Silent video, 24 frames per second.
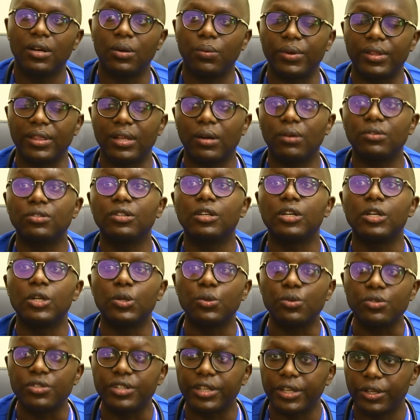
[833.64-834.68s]
without
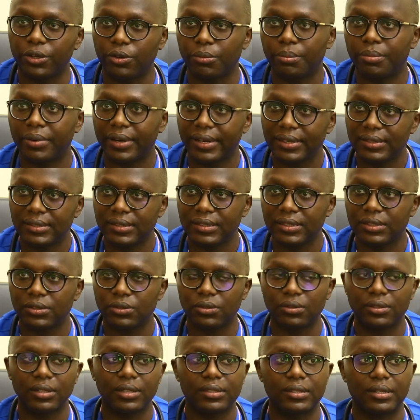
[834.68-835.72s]
losing your breast,
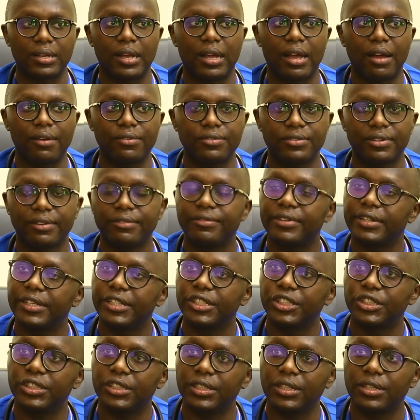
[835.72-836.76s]
so that after
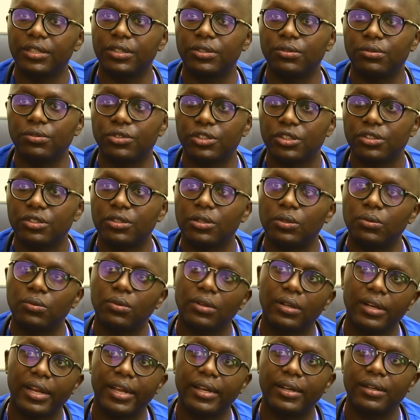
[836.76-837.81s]
finishing you just
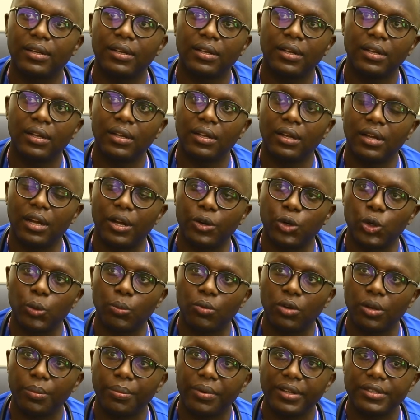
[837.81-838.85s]
look like a
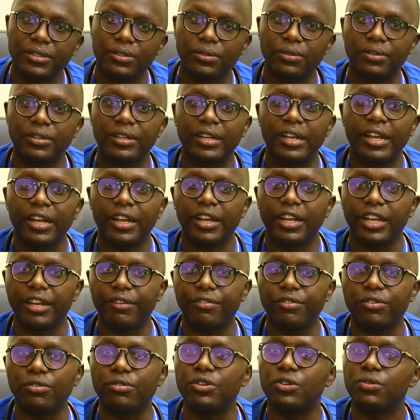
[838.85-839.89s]
normal person.
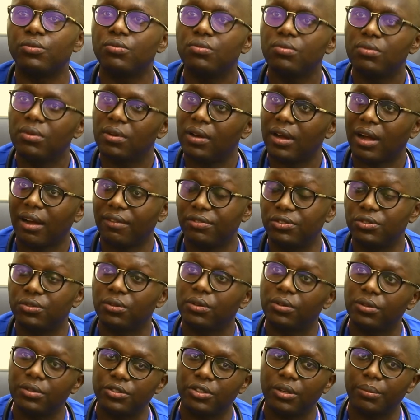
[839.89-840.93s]
If you do have to
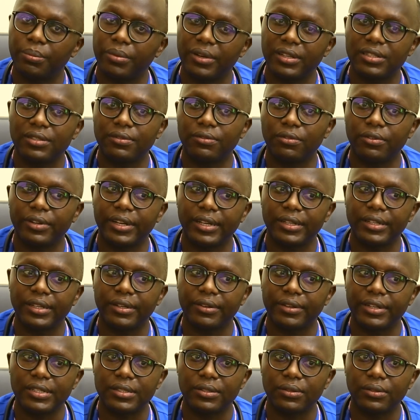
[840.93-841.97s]
lose your breast for any
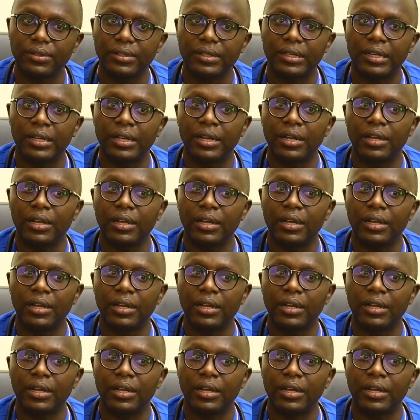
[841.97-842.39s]
reason,